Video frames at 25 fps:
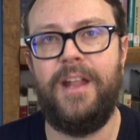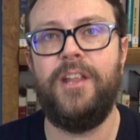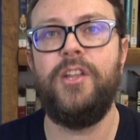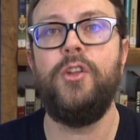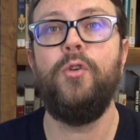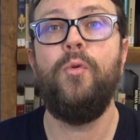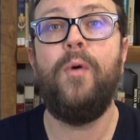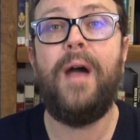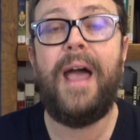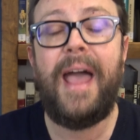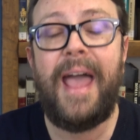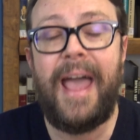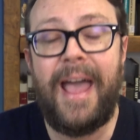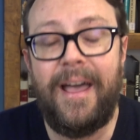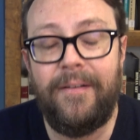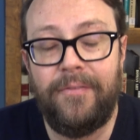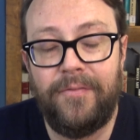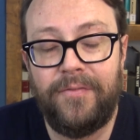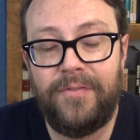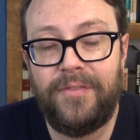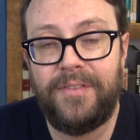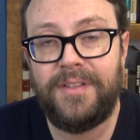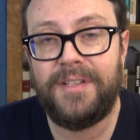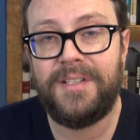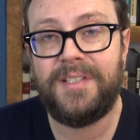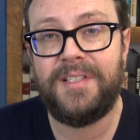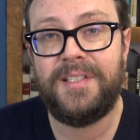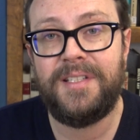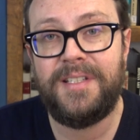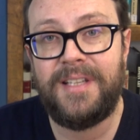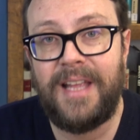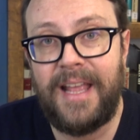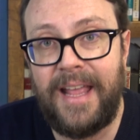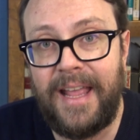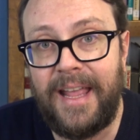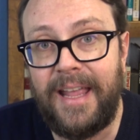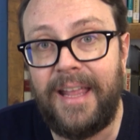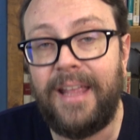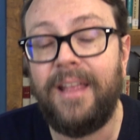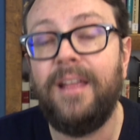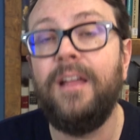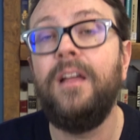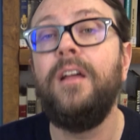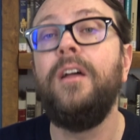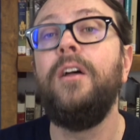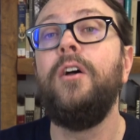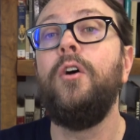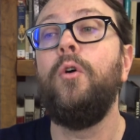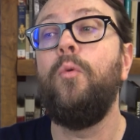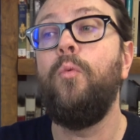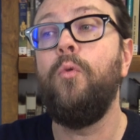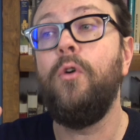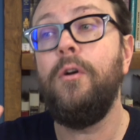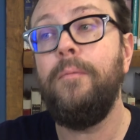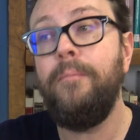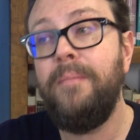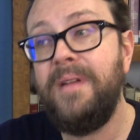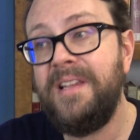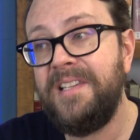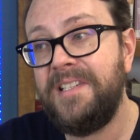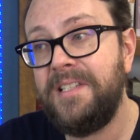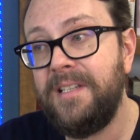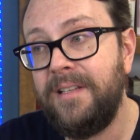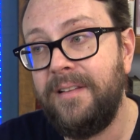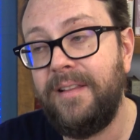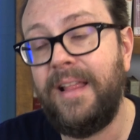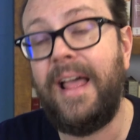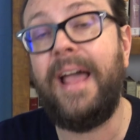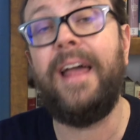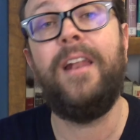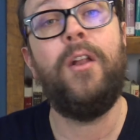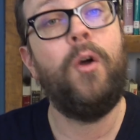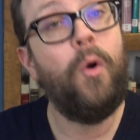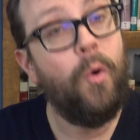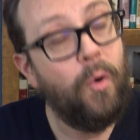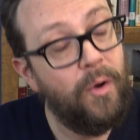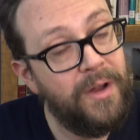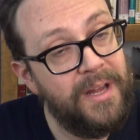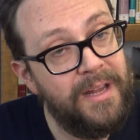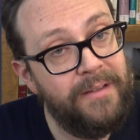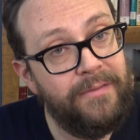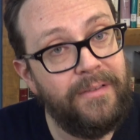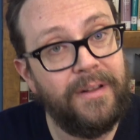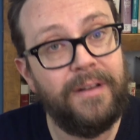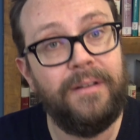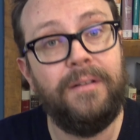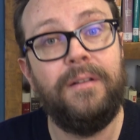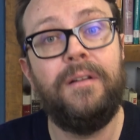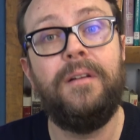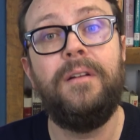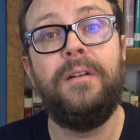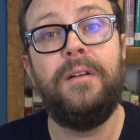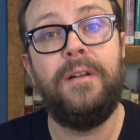You have to say, we're missing that. Or even,